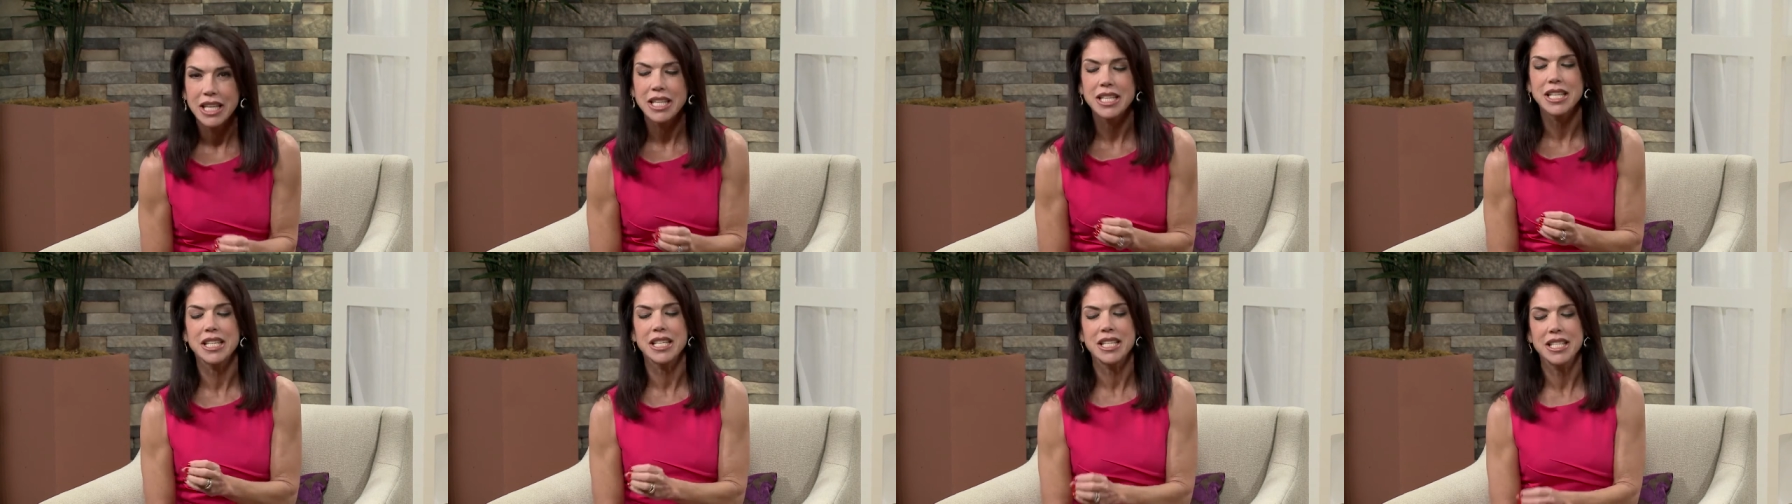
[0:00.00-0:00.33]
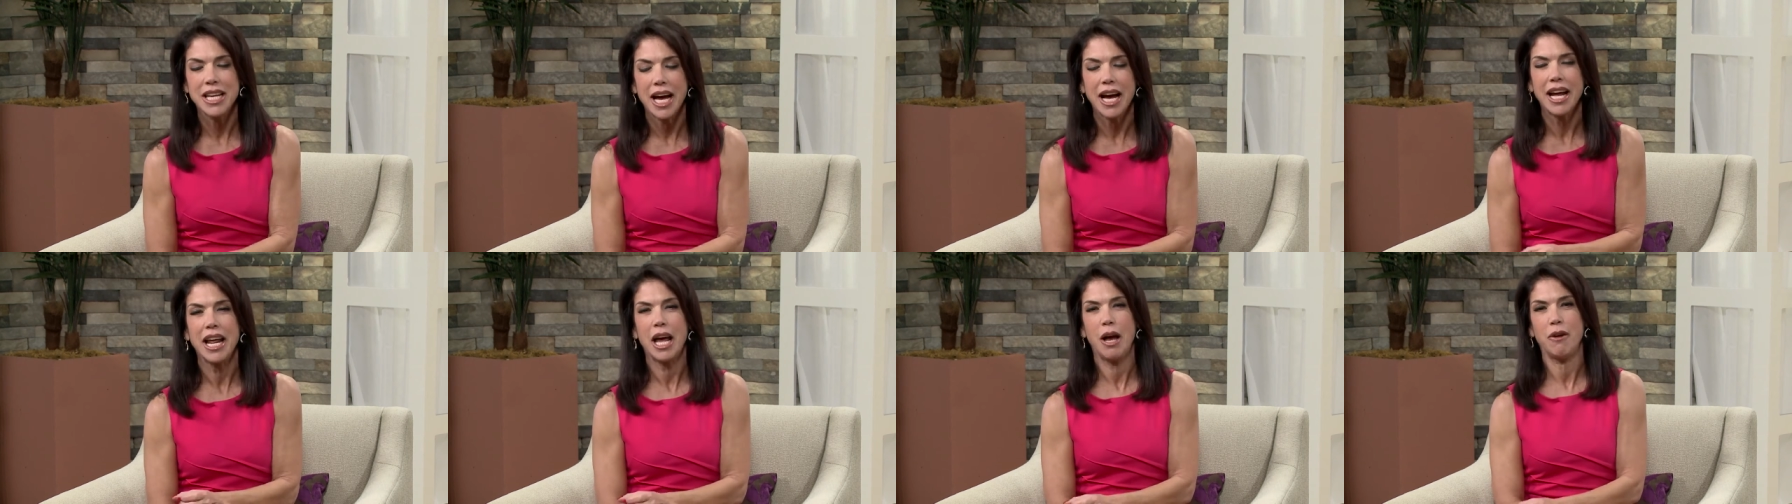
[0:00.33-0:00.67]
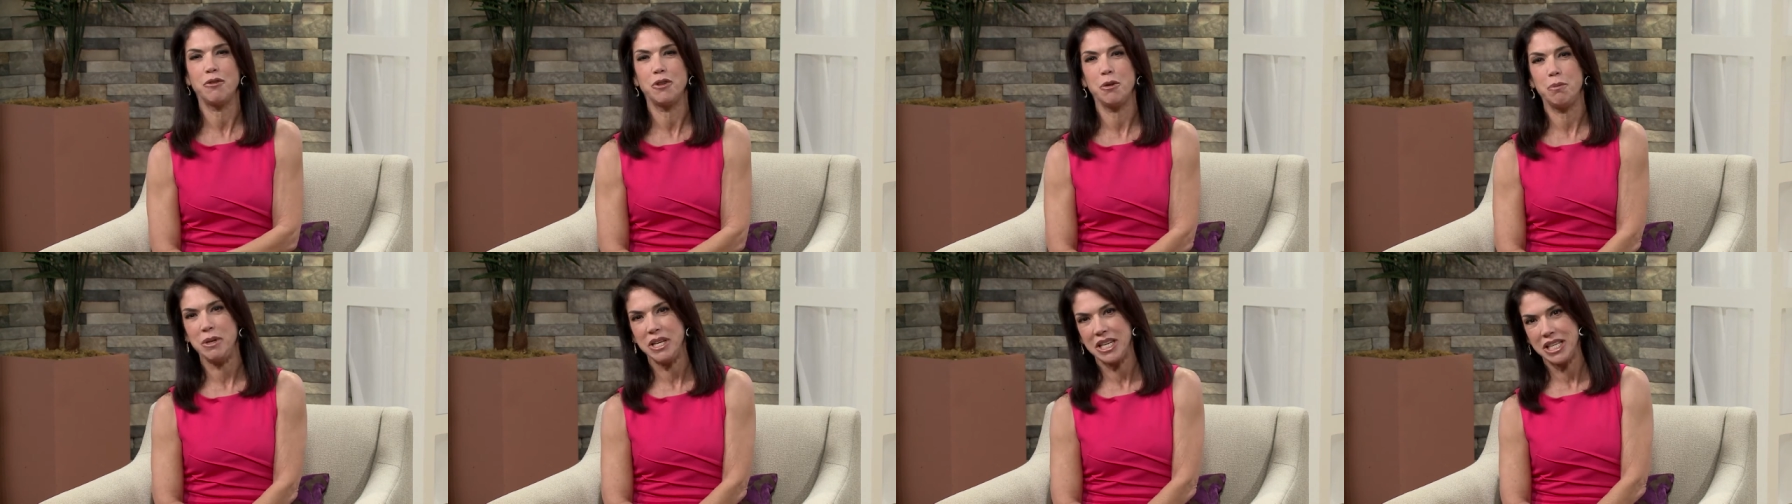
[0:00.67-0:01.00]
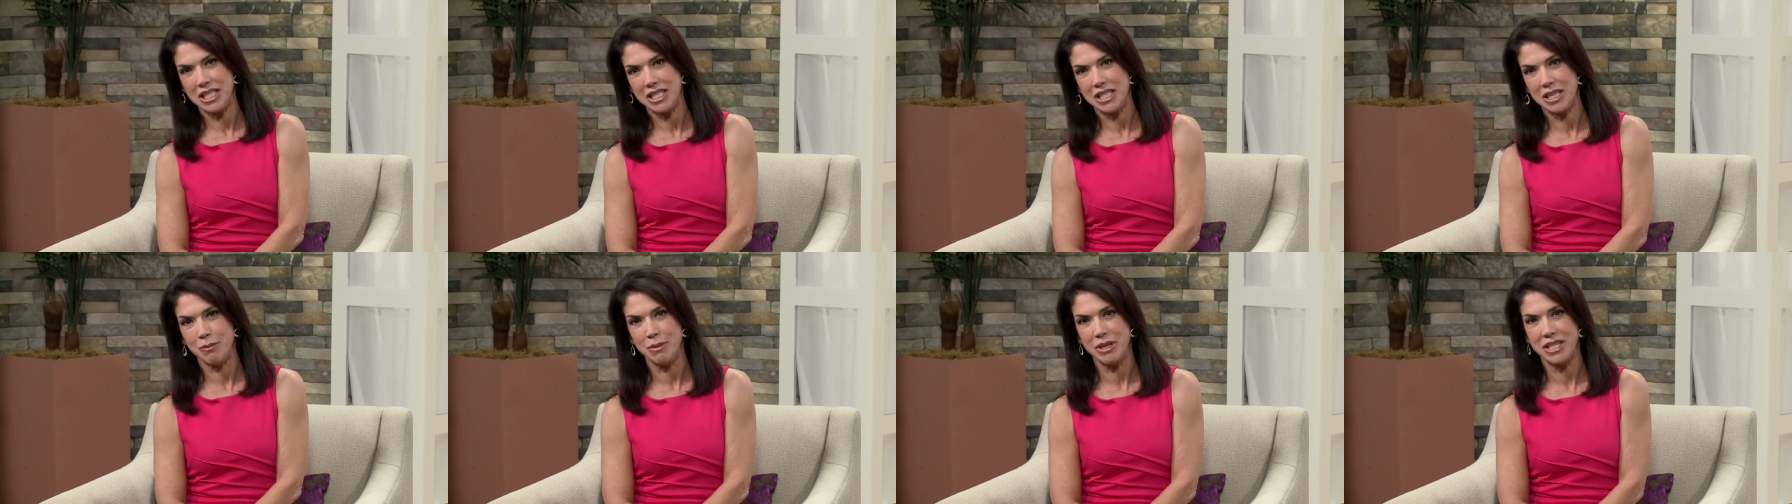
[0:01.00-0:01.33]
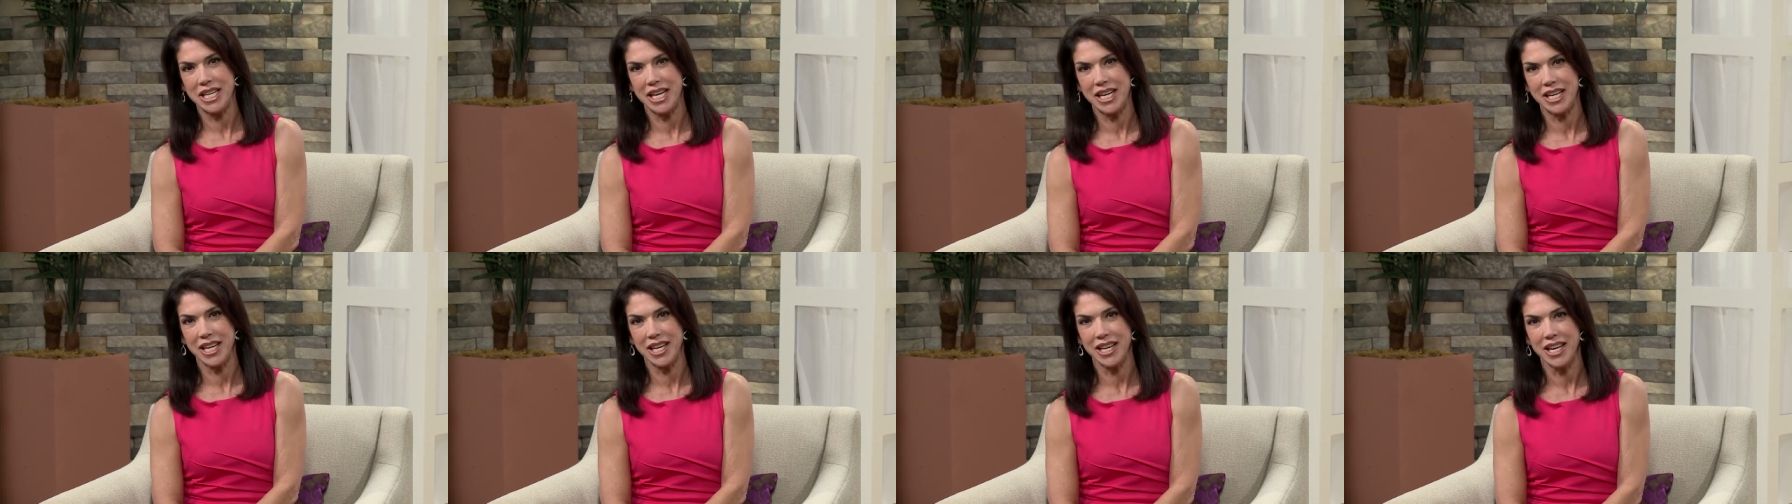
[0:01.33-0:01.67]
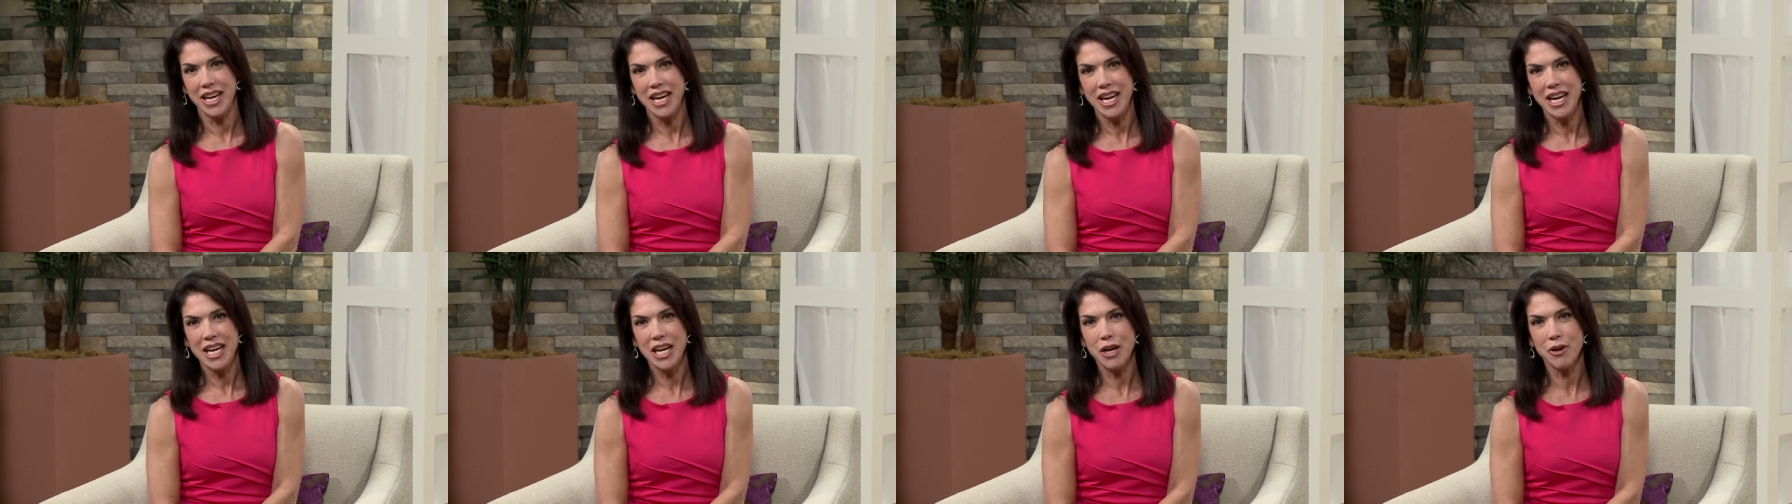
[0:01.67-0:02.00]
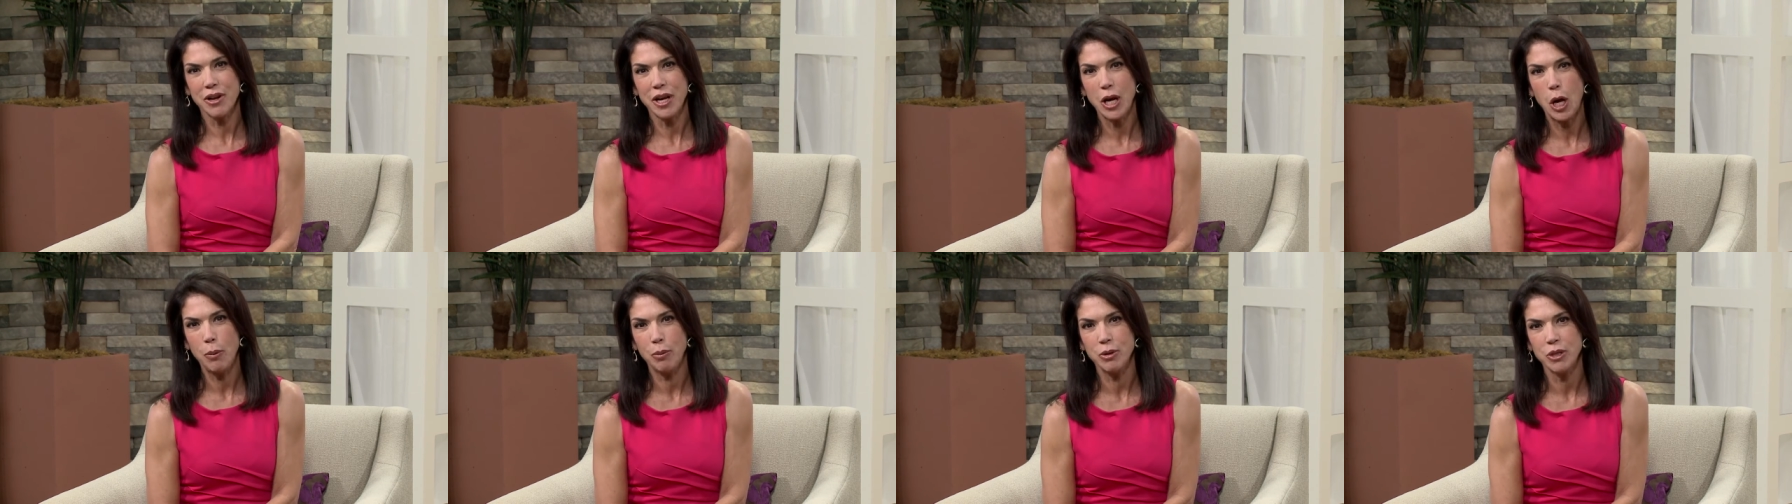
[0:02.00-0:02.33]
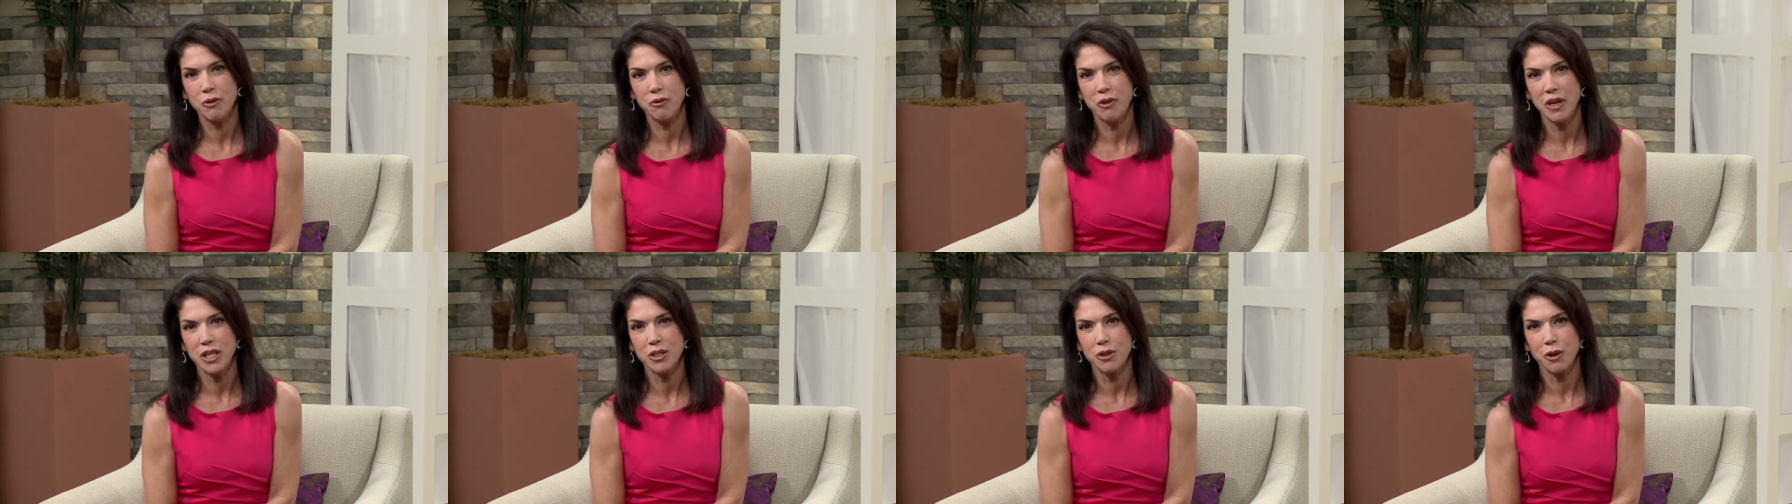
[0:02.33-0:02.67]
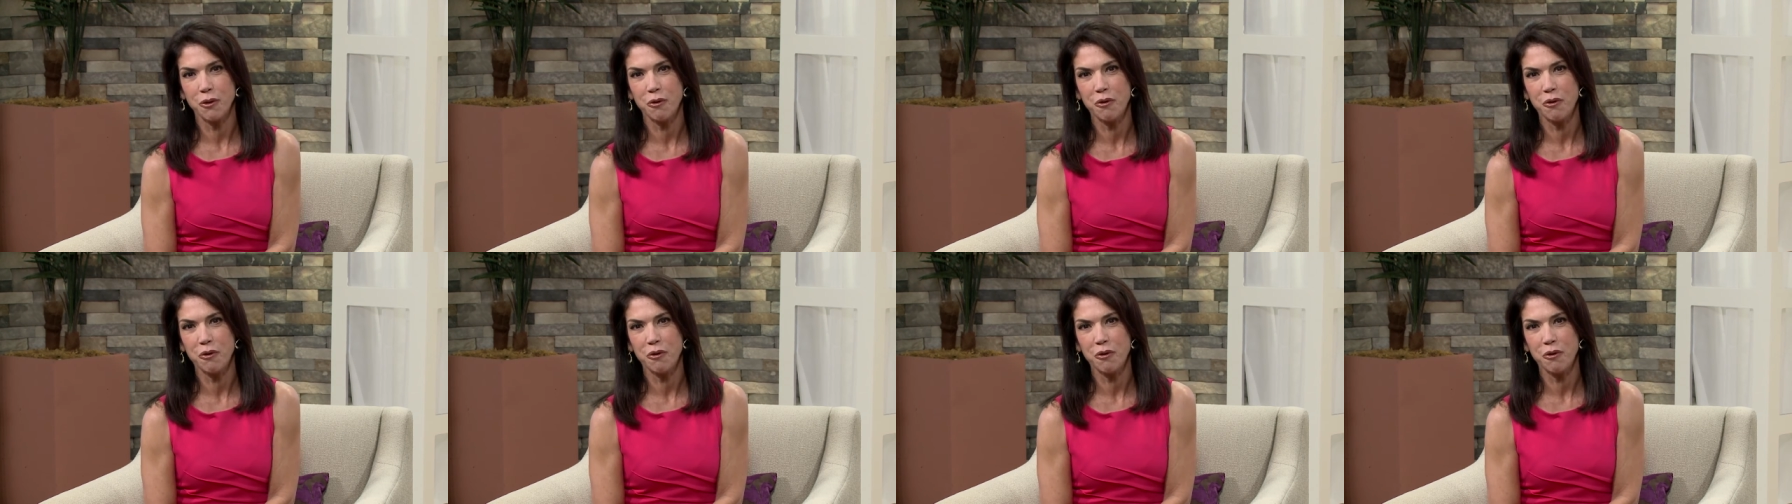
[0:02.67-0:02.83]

does not have to be intimidating. Here to help us face our